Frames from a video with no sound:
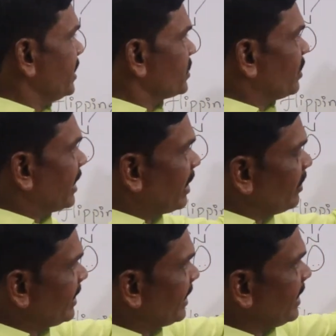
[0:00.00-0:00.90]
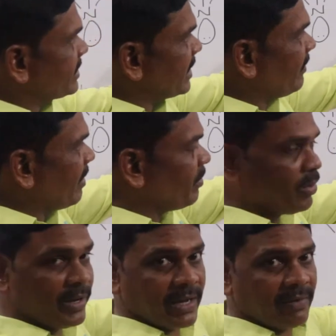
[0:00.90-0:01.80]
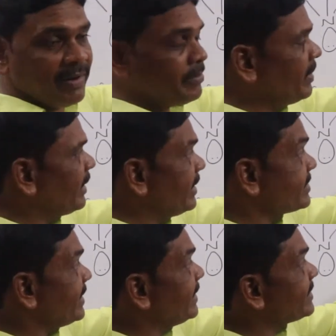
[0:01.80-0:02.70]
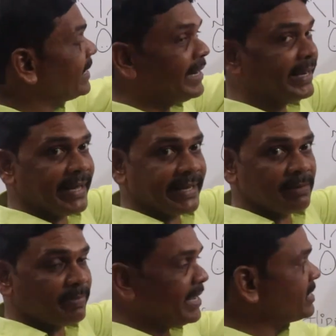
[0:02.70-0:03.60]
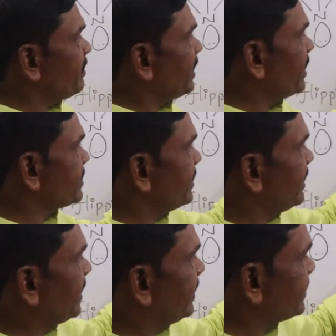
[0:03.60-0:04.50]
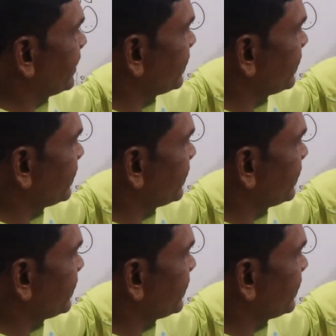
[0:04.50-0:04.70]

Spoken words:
So now in case of ammonia, flipping is easily taking place, because here it is the